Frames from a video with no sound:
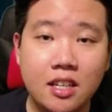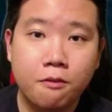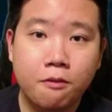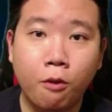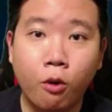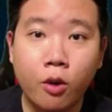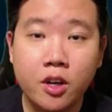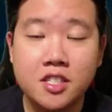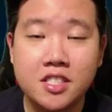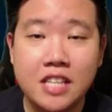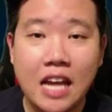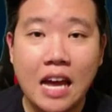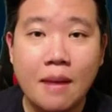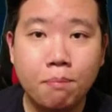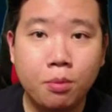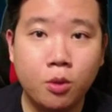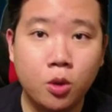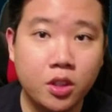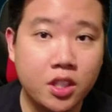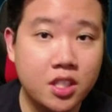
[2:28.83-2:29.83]
For
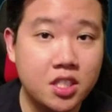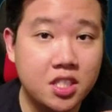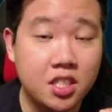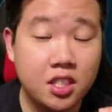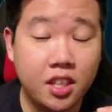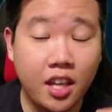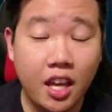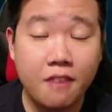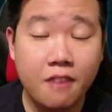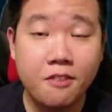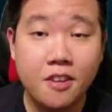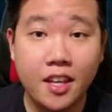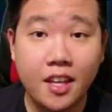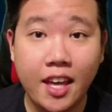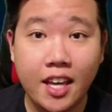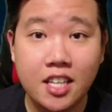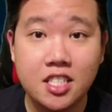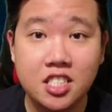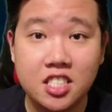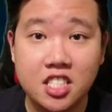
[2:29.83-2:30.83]
example, is in
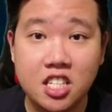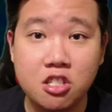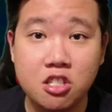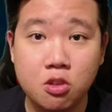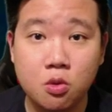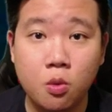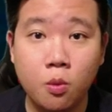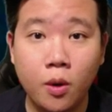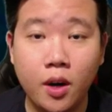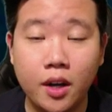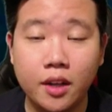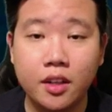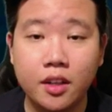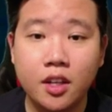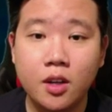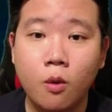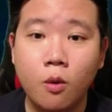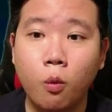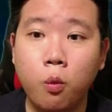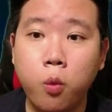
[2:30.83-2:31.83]
KVK Season 1
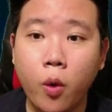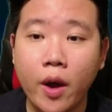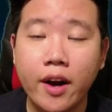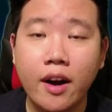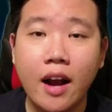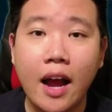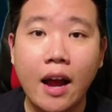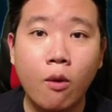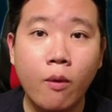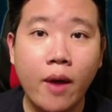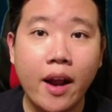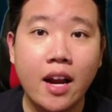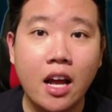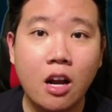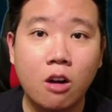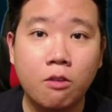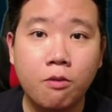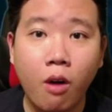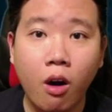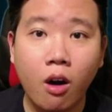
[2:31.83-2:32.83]
where I ran out
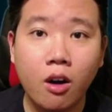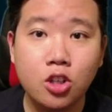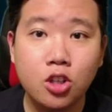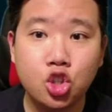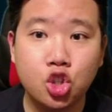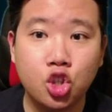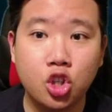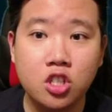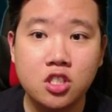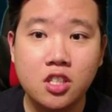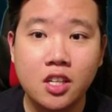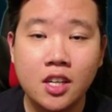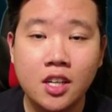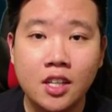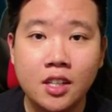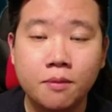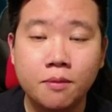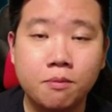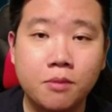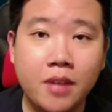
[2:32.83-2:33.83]
of archers,
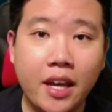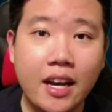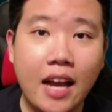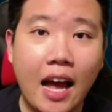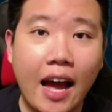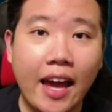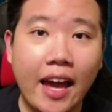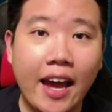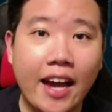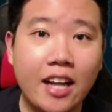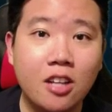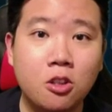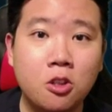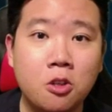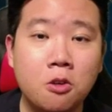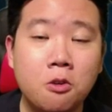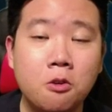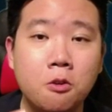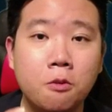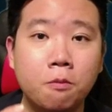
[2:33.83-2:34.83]
then I had
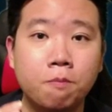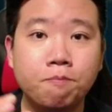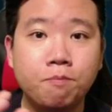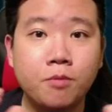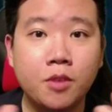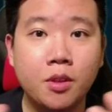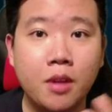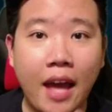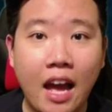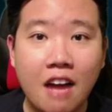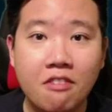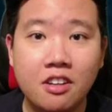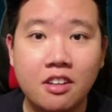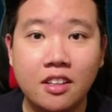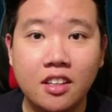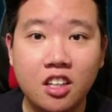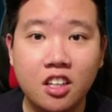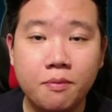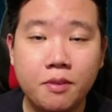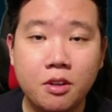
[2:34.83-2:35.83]
to have a
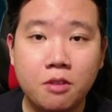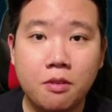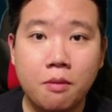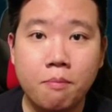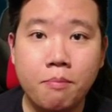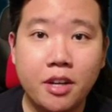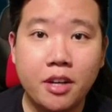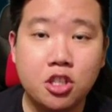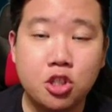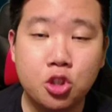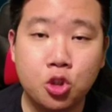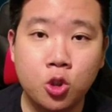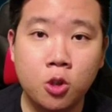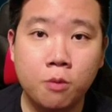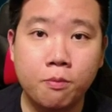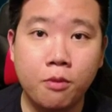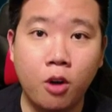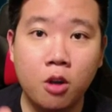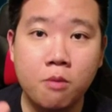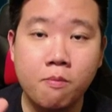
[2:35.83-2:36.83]
little bit of a mixed
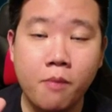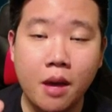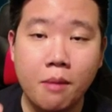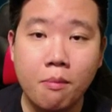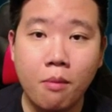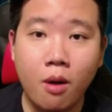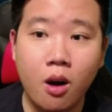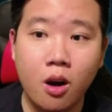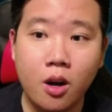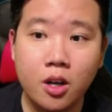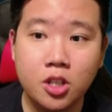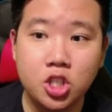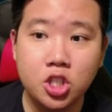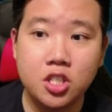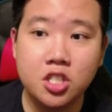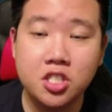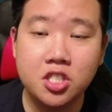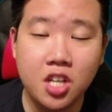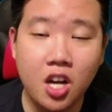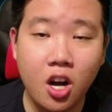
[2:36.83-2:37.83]
troop on my march.
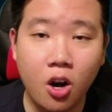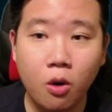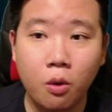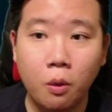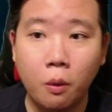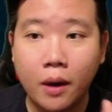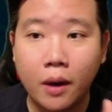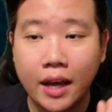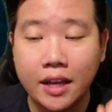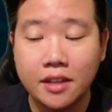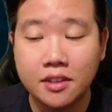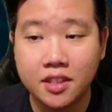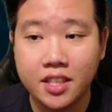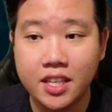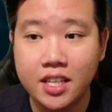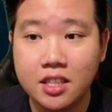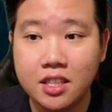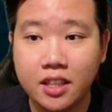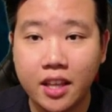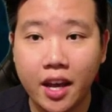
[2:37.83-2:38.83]
So what I
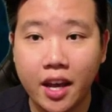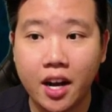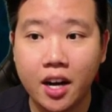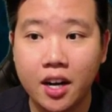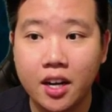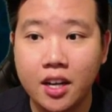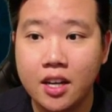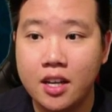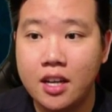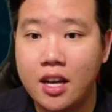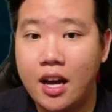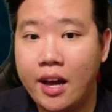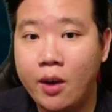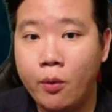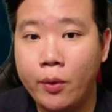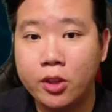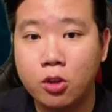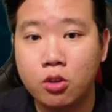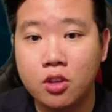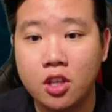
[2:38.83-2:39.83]
did there, I
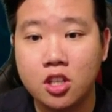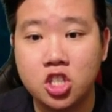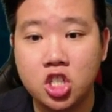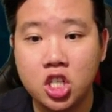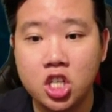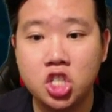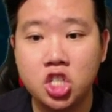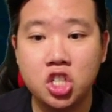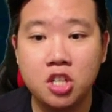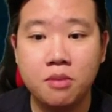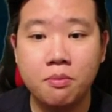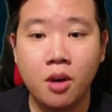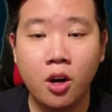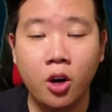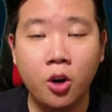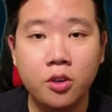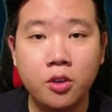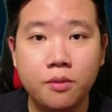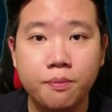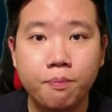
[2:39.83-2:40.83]
went to the GG
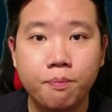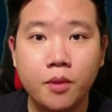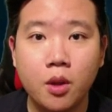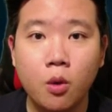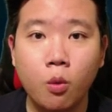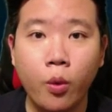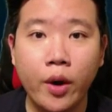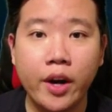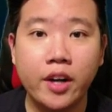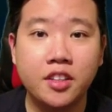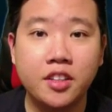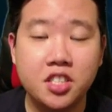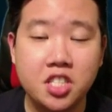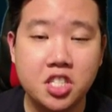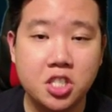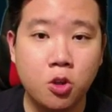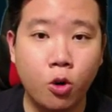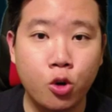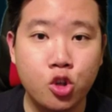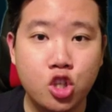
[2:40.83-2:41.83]
mode, where this is
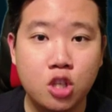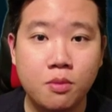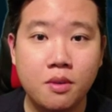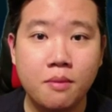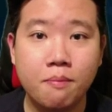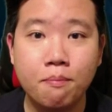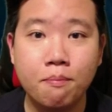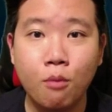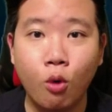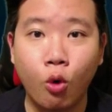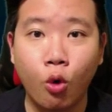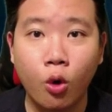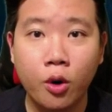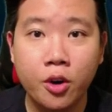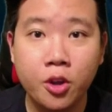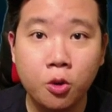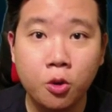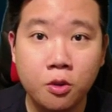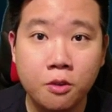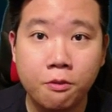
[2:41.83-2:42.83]
going to be more
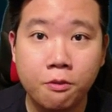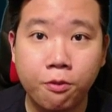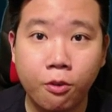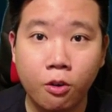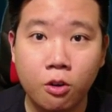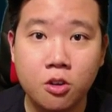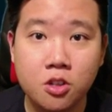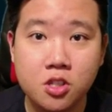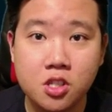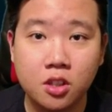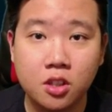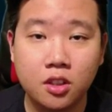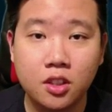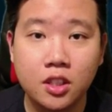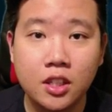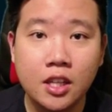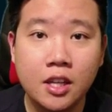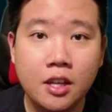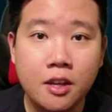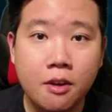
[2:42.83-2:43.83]
universal
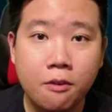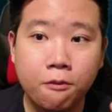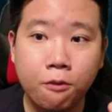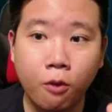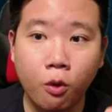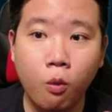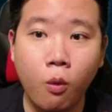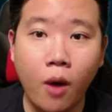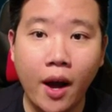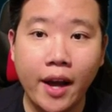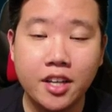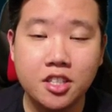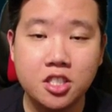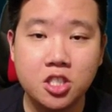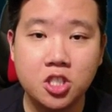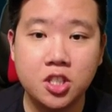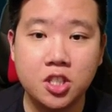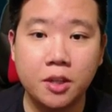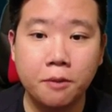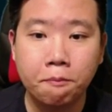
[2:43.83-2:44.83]
for
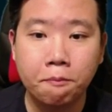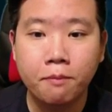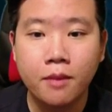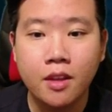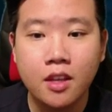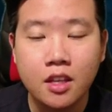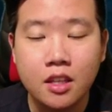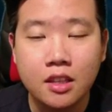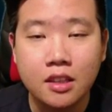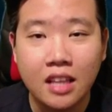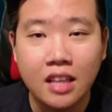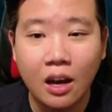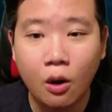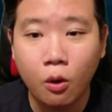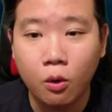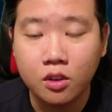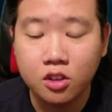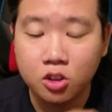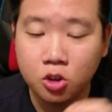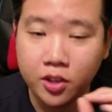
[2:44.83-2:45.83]
YSG.
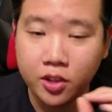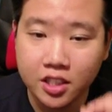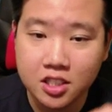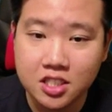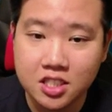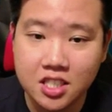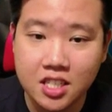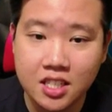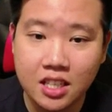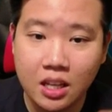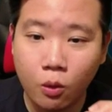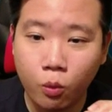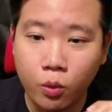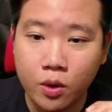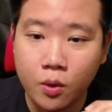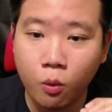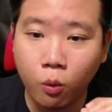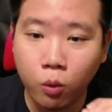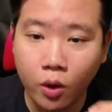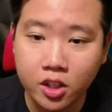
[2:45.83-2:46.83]
Now, you can see that we
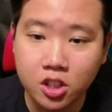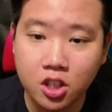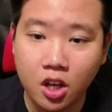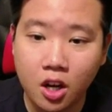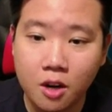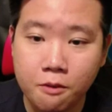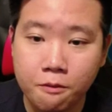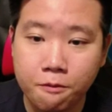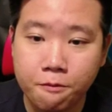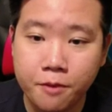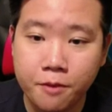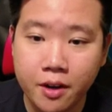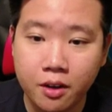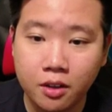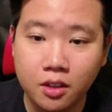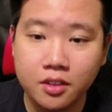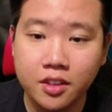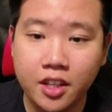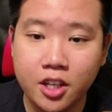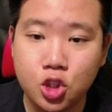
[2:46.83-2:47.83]
worked on feral
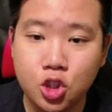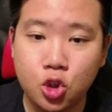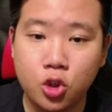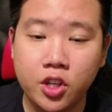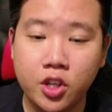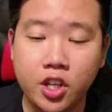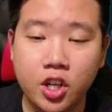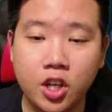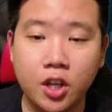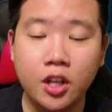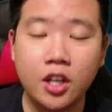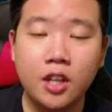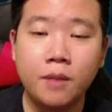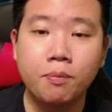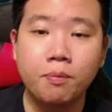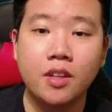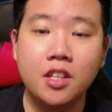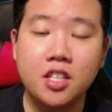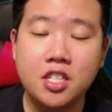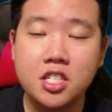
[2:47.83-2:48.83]
nature here.
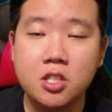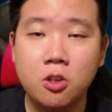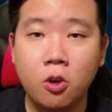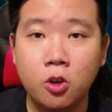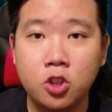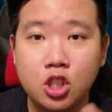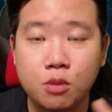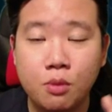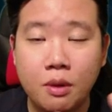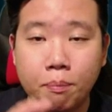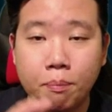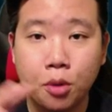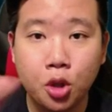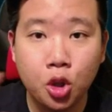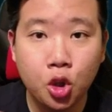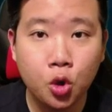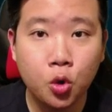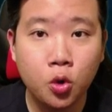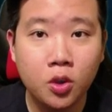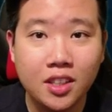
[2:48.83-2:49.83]
This is going to be
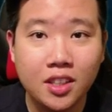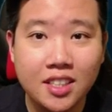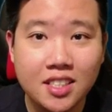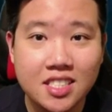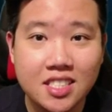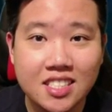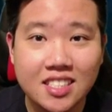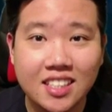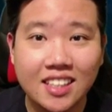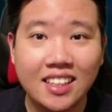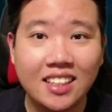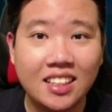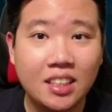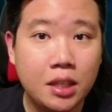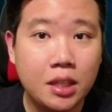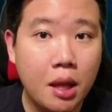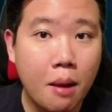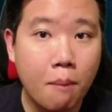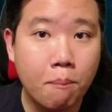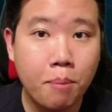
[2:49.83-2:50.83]
purely
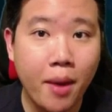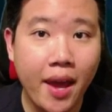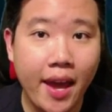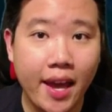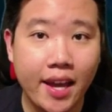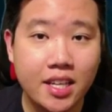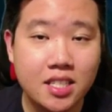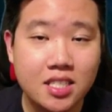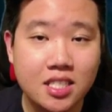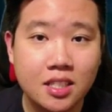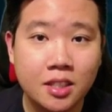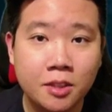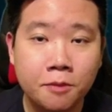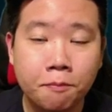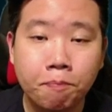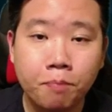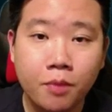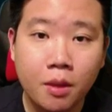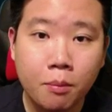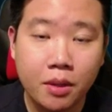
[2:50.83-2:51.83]
skill based
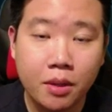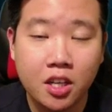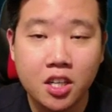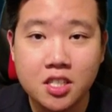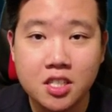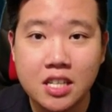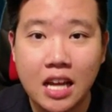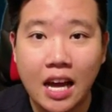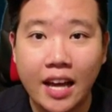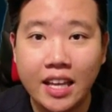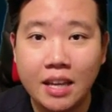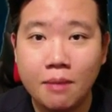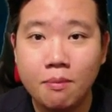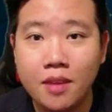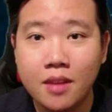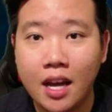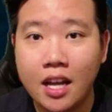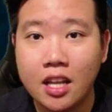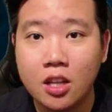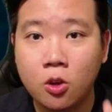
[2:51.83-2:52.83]
because I am
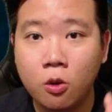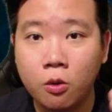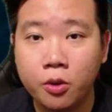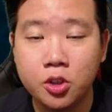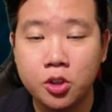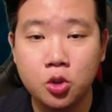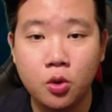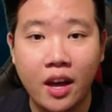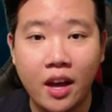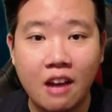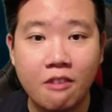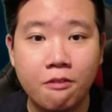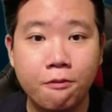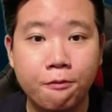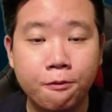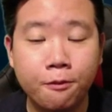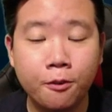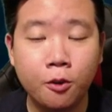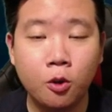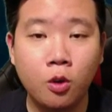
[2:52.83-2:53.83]
not going to have
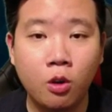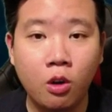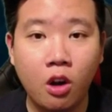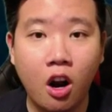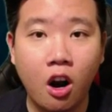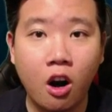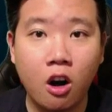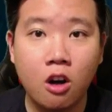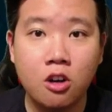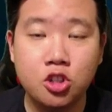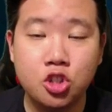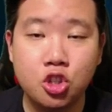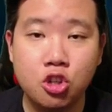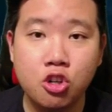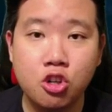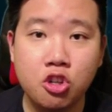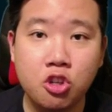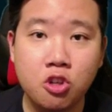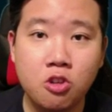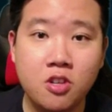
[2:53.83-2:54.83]
full archer
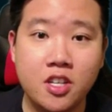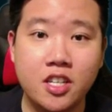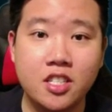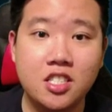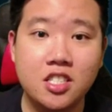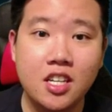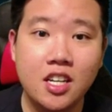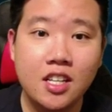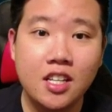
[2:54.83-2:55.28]
units.